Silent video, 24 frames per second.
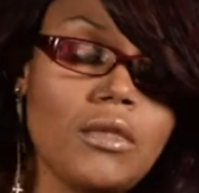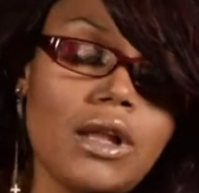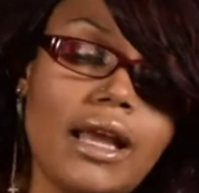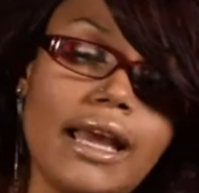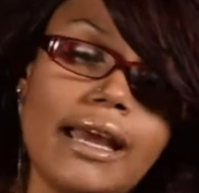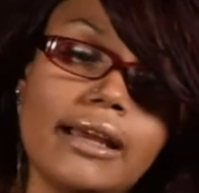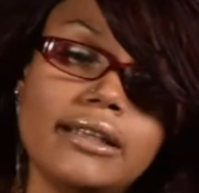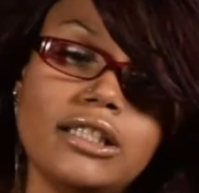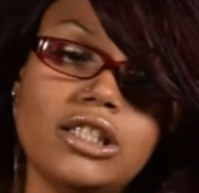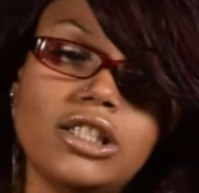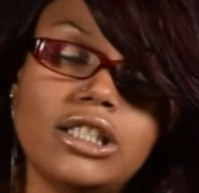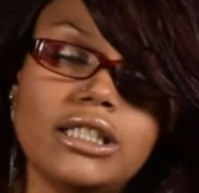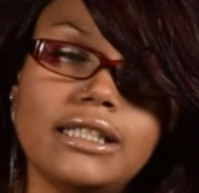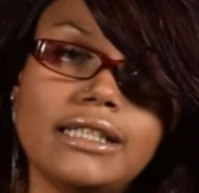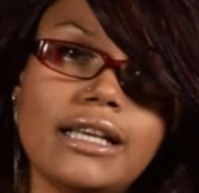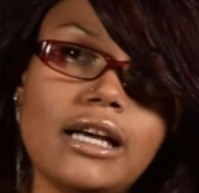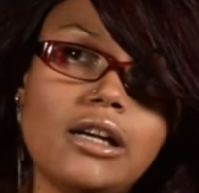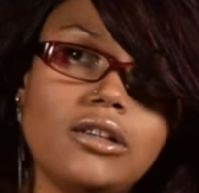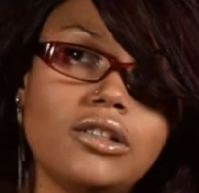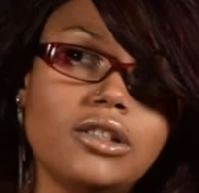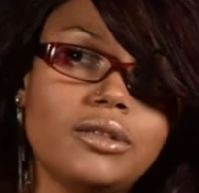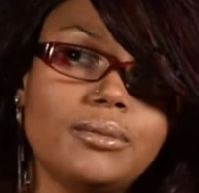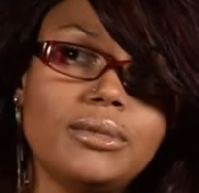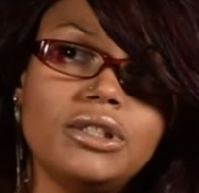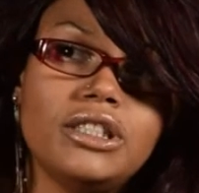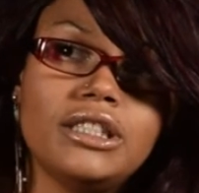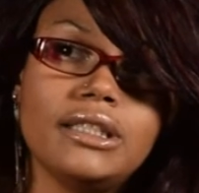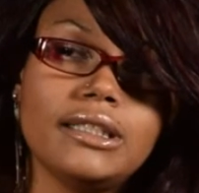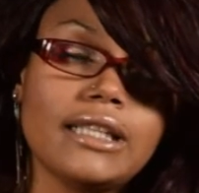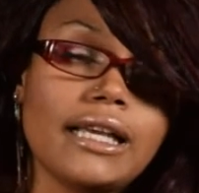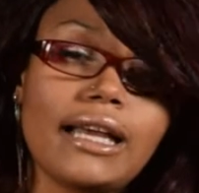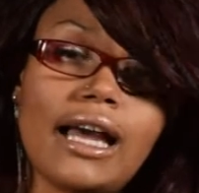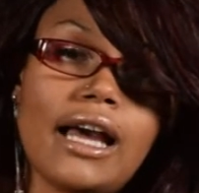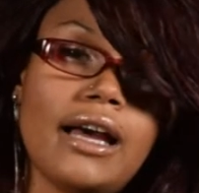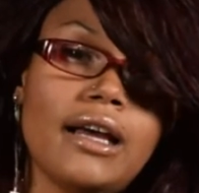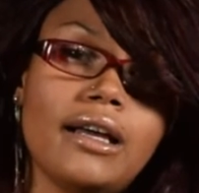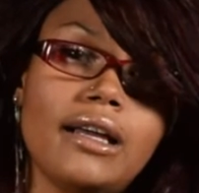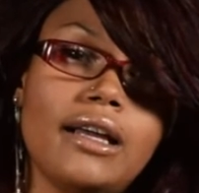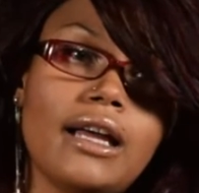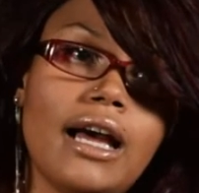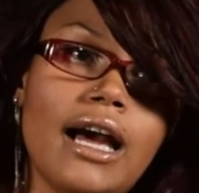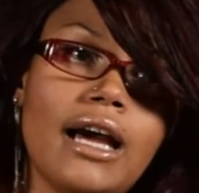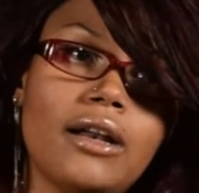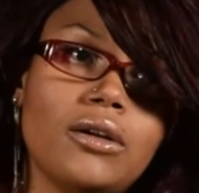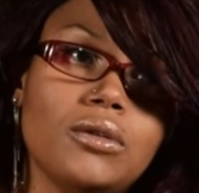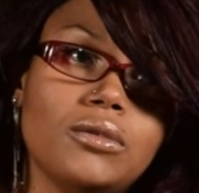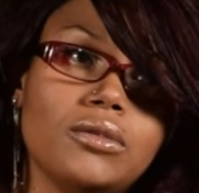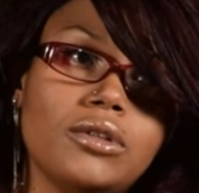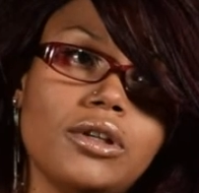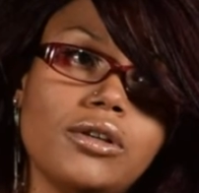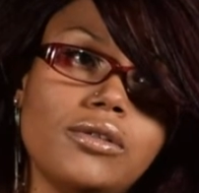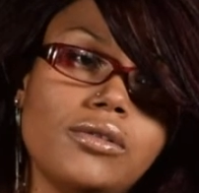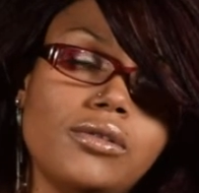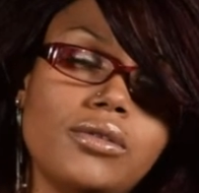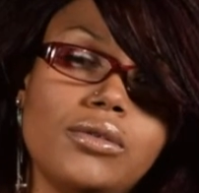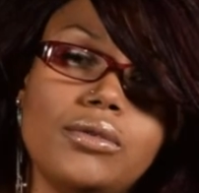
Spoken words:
And she tells me, she's like, I don't know